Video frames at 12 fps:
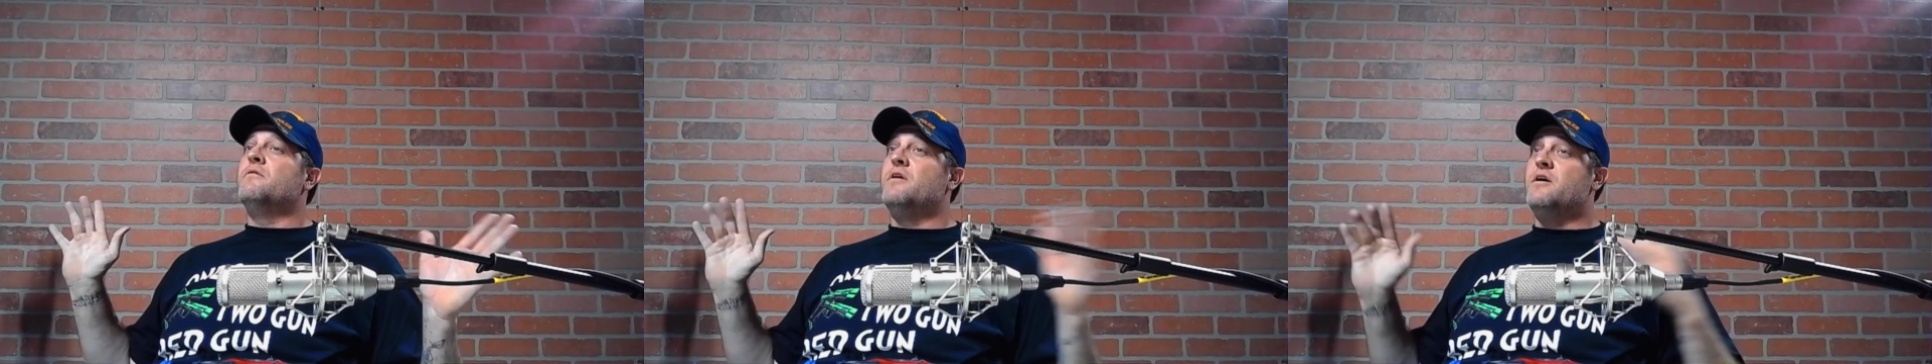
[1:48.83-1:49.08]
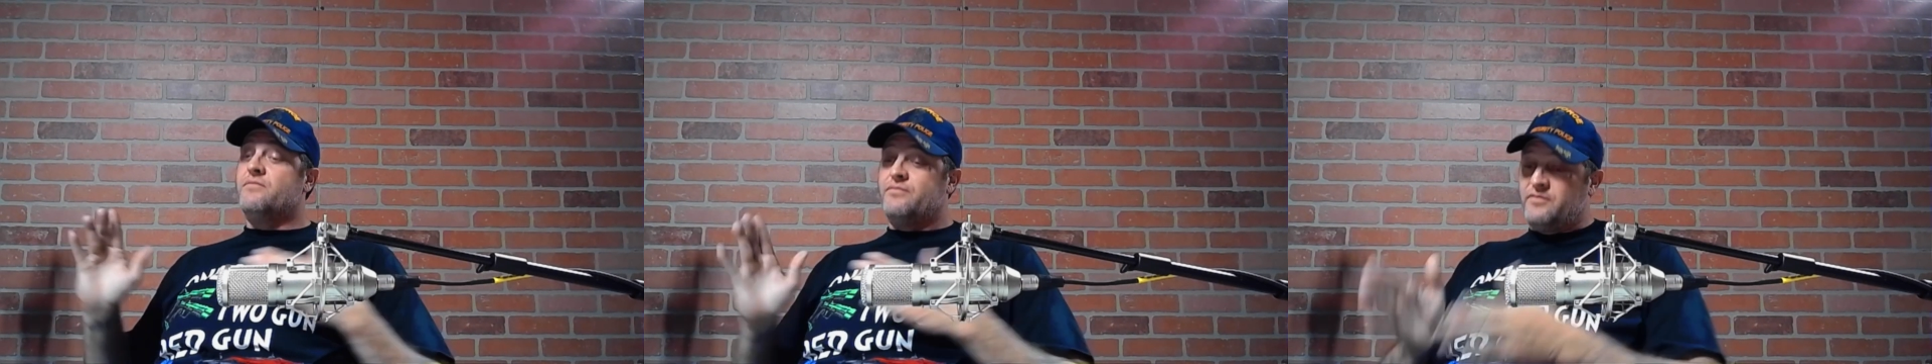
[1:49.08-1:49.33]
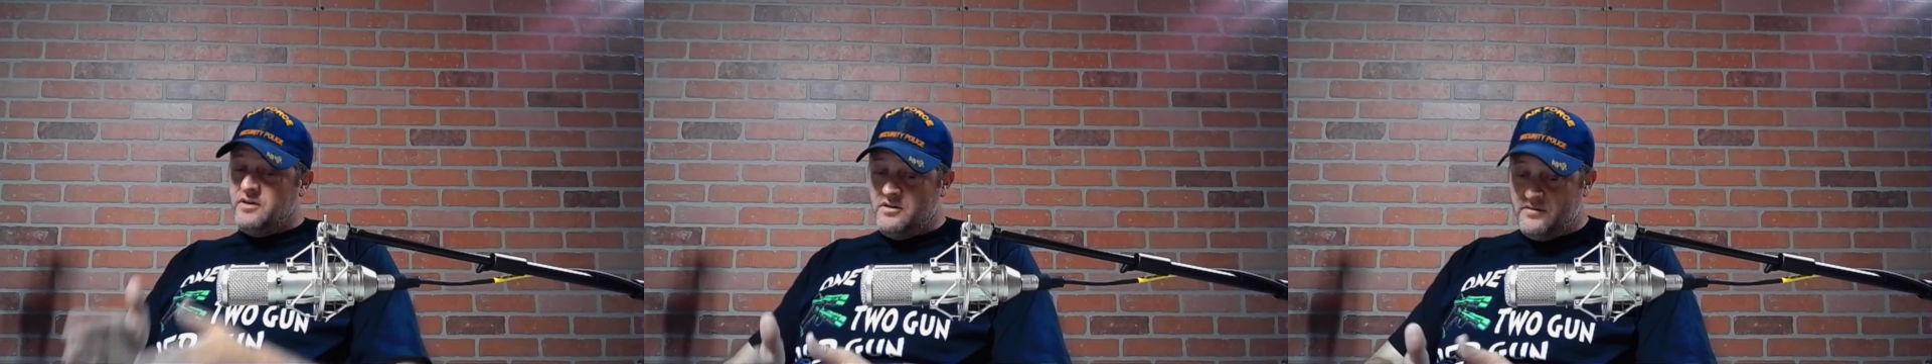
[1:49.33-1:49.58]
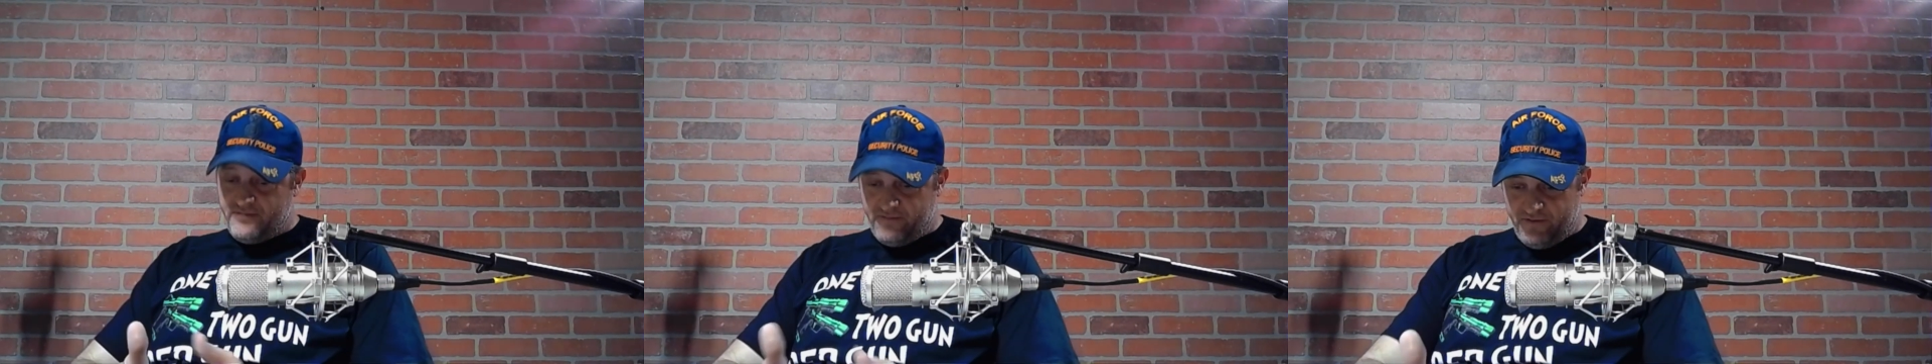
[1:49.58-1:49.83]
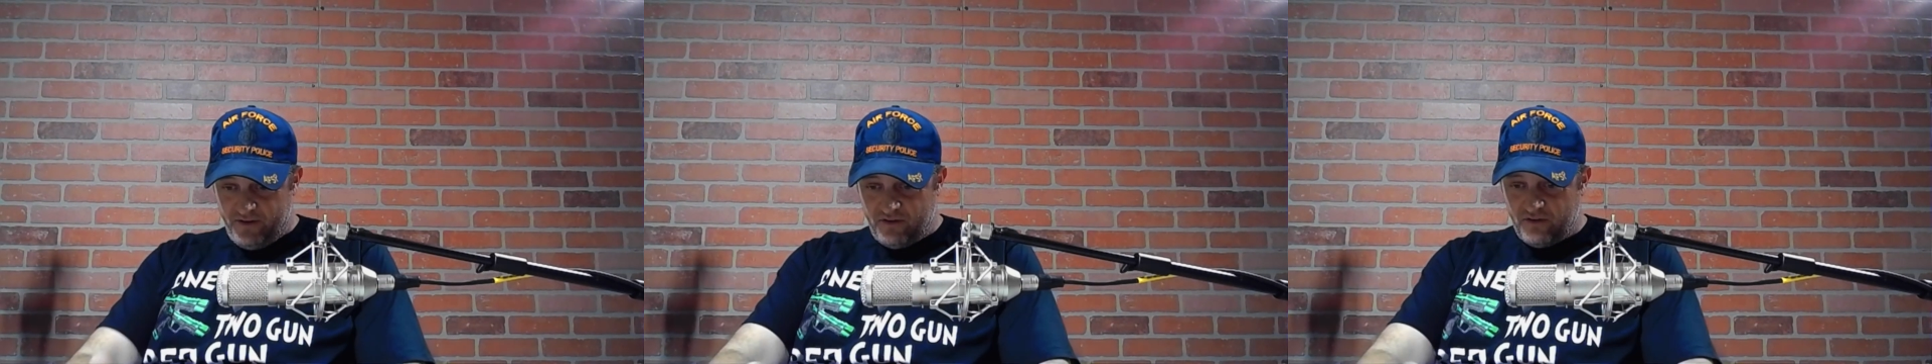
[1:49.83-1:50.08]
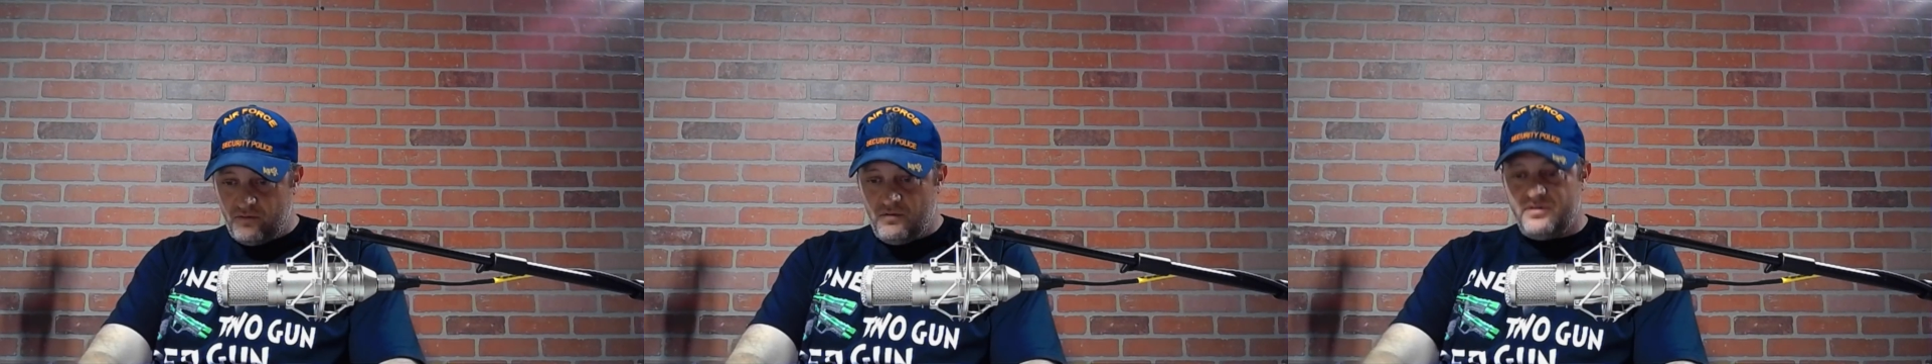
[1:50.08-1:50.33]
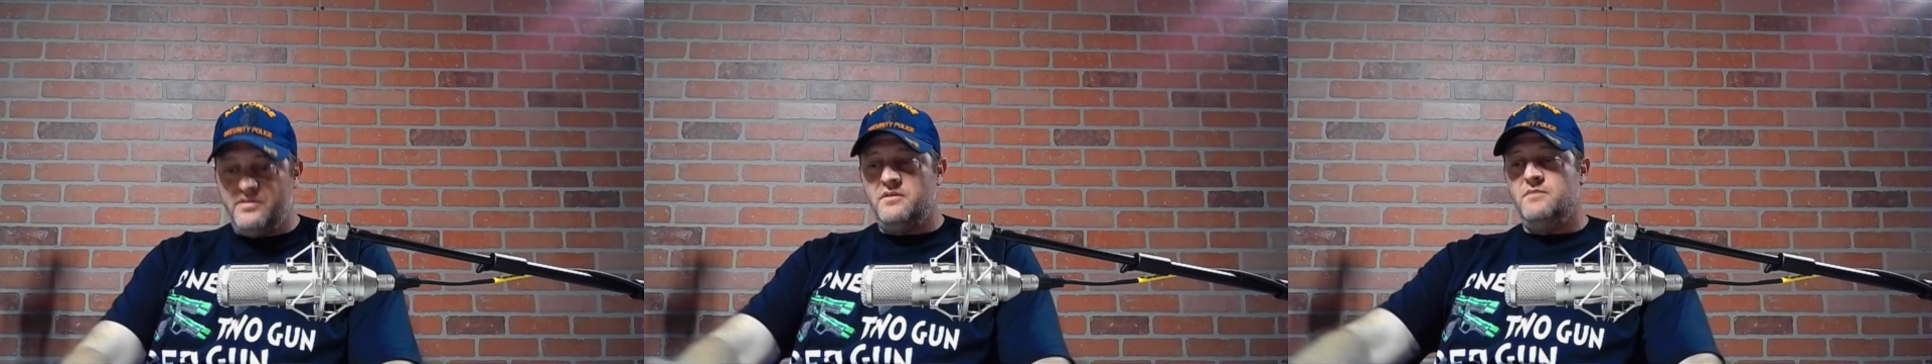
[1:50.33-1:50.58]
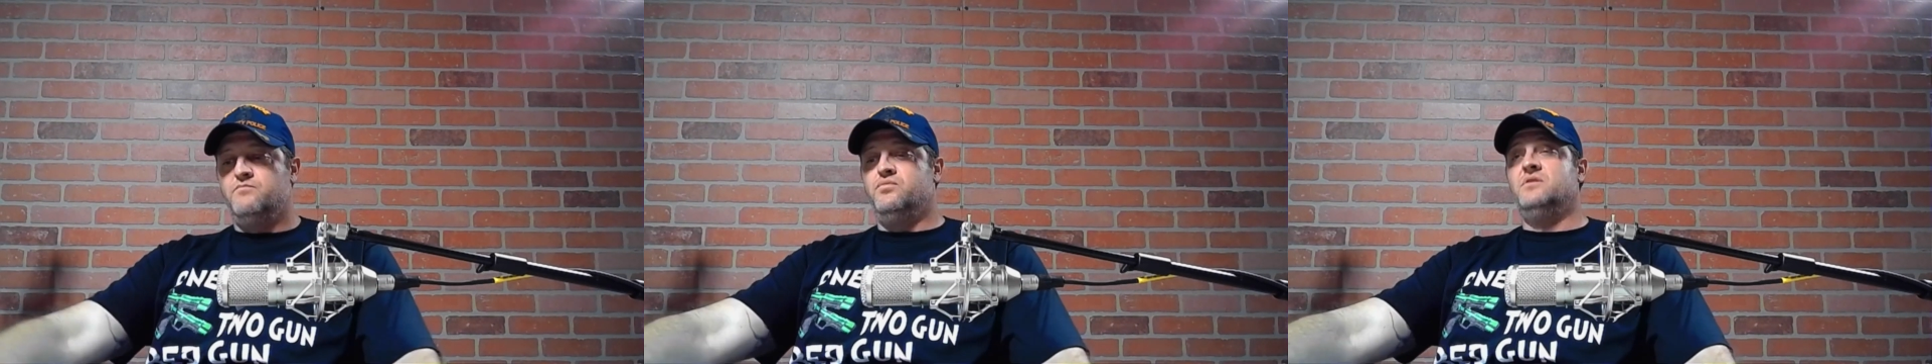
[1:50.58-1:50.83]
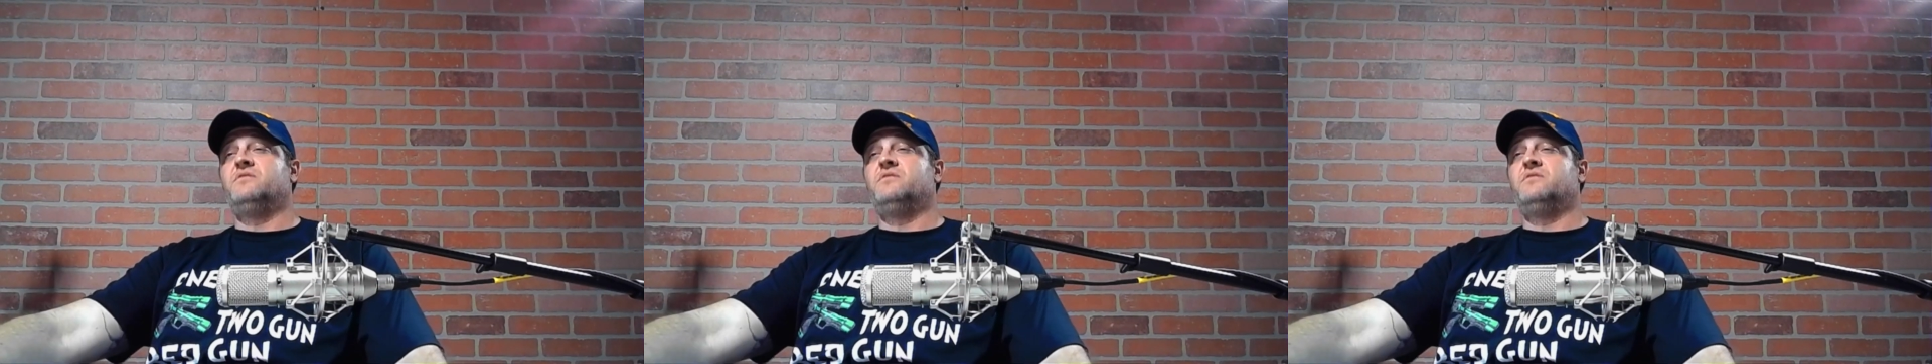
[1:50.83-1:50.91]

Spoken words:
If this is what the book